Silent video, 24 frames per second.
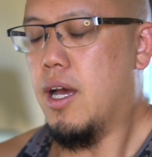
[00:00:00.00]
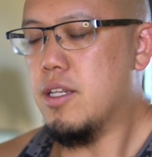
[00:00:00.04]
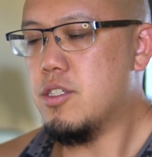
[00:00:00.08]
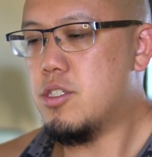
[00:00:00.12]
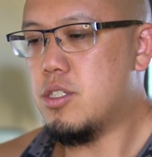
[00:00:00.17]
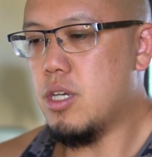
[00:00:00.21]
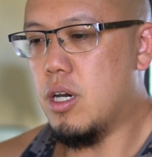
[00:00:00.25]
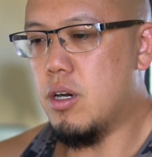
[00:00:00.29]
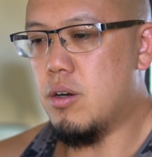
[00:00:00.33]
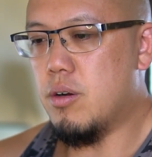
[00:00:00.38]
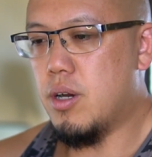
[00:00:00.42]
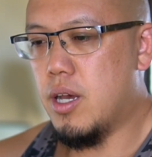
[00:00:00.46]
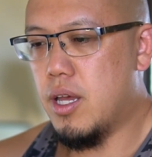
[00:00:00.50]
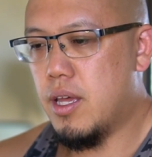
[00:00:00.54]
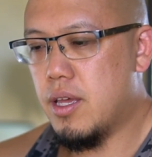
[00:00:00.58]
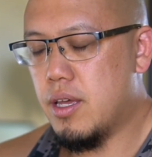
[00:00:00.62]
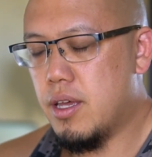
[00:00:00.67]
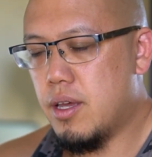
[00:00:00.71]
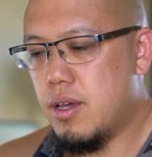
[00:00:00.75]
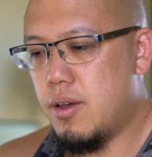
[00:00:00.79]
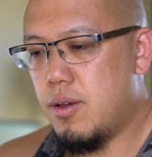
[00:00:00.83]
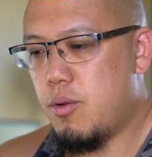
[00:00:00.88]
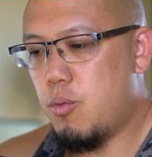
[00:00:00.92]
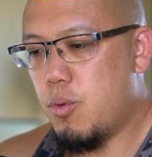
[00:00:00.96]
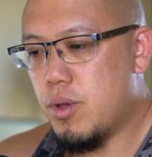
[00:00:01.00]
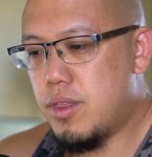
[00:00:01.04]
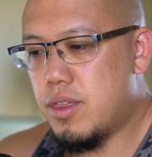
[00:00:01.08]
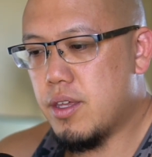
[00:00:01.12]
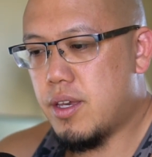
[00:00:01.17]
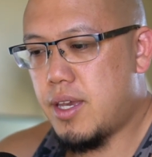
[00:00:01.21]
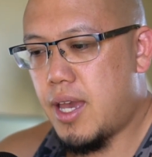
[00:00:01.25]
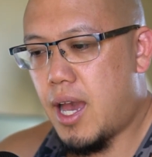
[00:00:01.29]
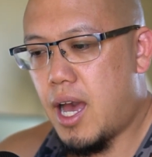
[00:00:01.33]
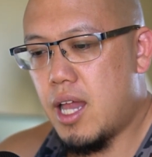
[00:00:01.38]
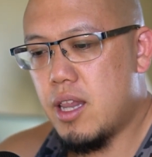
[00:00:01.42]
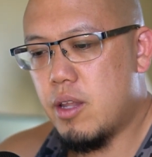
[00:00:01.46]
And so,
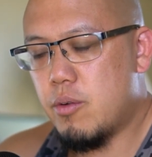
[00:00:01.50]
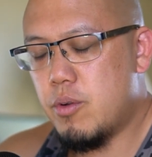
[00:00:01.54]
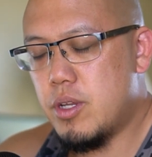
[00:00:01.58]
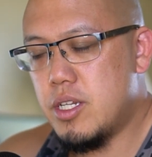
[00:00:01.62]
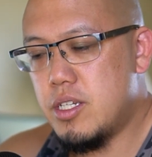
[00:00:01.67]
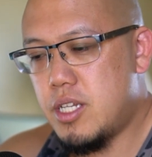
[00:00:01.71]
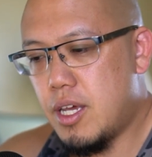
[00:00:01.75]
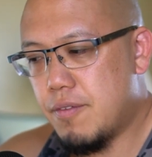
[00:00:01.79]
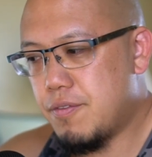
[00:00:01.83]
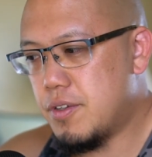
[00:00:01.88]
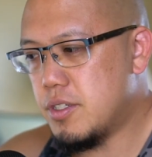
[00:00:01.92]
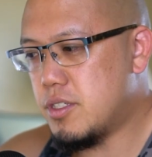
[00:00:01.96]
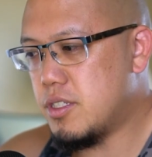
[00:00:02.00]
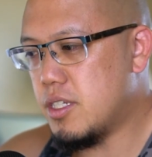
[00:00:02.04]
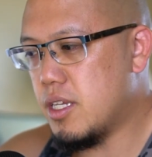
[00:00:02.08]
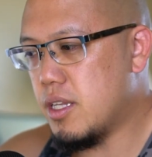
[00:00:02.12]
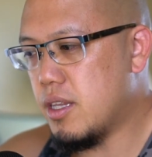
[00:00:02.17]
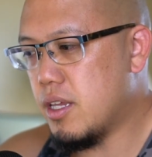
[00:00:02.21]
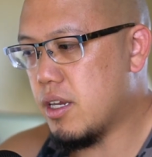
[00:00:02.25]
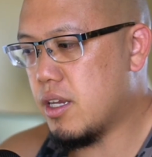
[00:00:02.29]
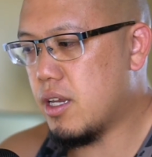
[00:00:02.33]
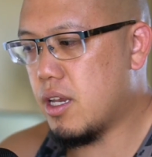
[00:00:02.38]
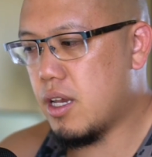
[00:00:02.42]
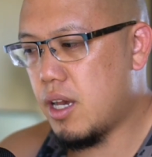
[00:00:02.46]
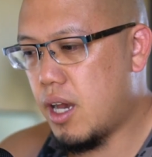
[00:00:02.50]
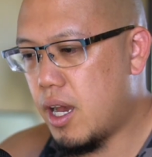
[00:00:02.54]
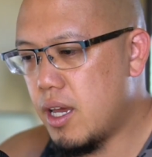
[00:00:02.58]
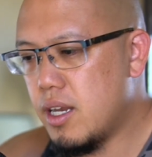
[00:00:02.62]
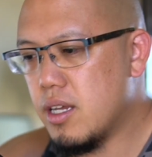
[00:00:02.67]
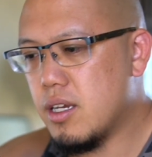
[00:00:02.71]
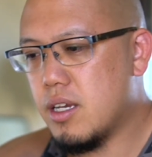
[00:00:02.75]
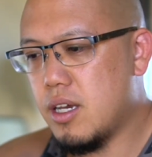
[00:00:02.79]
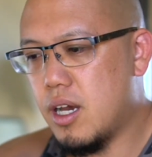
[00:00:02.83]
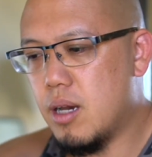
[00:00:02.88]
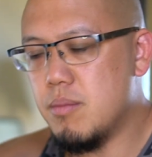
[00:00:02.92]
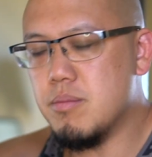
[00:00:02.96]
with the calorie deficit, there
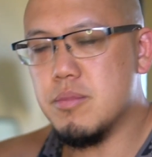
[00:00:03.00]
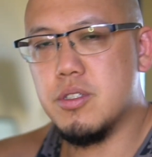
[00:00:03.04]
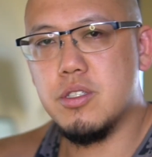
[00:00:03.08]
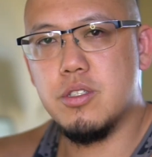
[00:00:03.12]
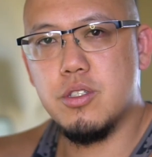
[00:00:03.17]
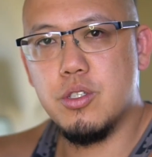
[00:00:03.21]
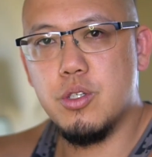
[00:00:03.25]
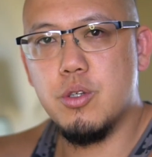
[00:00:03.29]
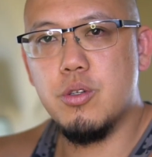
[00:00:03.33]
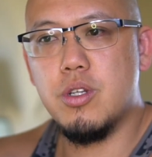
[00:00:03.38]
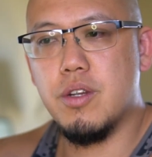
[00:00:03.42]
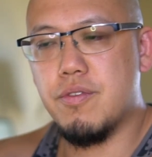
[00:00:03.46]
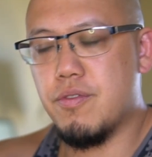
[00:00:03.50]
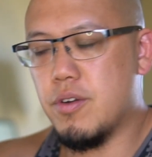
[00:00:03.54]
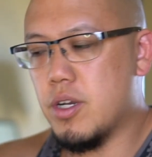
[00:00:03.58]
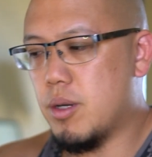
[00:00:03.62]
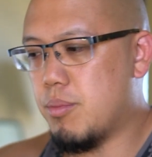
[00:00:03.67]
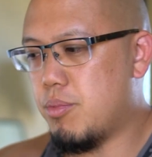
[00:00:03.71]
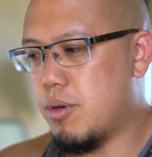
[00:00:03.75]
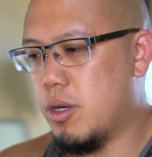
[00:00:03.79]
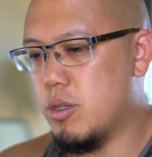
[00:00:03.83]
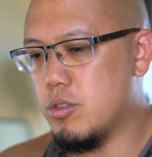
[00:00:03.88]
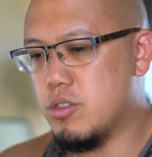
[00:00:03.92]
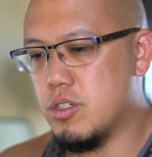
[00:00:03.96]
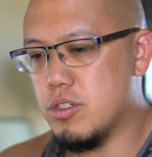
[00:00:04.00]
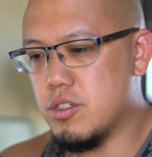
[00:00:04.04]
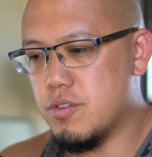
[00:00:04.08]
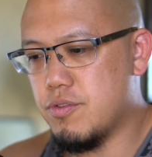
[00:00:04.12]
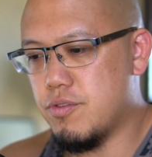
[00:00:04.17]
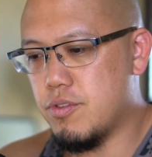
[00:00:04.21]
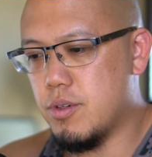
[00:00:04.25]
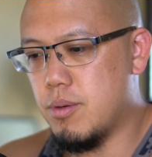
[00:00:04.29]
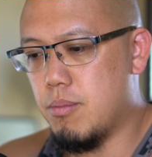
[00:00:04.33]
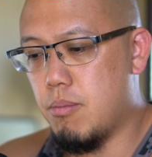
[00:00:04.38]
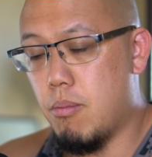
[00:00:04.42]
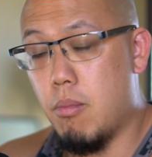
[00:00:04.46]
kind of comes two different
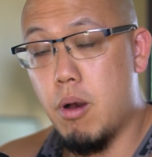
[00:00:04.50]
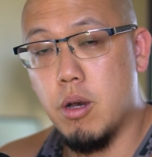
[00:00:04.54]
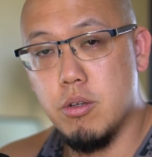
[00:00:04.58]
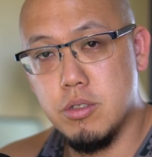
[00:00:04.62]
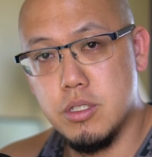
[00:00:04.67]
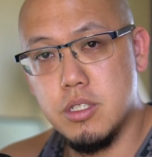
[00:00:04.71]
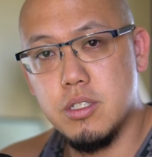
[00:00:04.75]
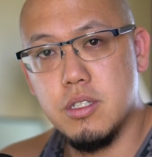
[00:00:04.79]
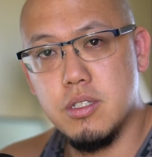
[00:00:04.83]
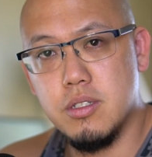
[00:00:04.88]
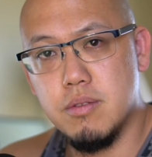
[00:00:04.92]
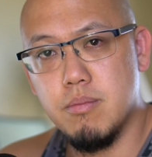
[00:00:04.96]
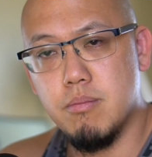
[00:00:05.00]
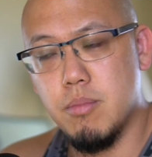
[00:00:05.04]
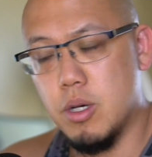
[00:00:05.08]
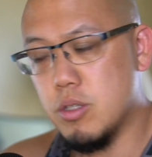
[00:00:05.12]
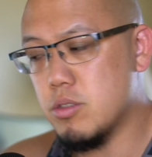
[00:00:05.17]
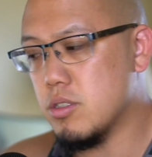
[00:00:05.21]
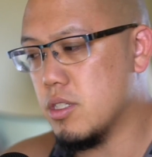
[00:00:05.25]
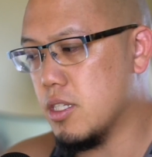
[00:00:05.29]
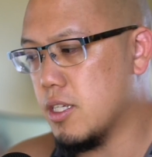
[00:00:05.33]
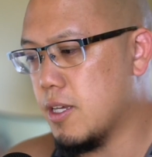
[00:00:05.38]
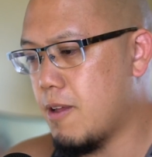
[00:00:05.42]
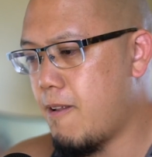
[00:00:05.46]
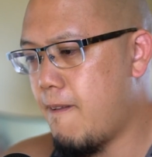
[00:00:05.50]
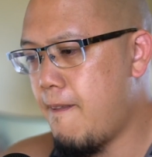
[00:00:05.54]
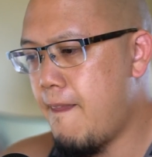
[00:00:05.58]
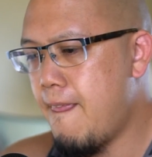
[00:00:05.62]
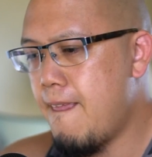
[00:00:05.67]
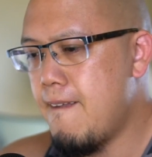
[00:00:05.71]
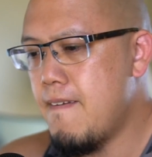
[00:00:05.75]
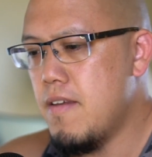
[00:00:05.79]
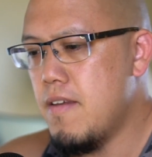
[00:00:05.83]
approaches for mostly.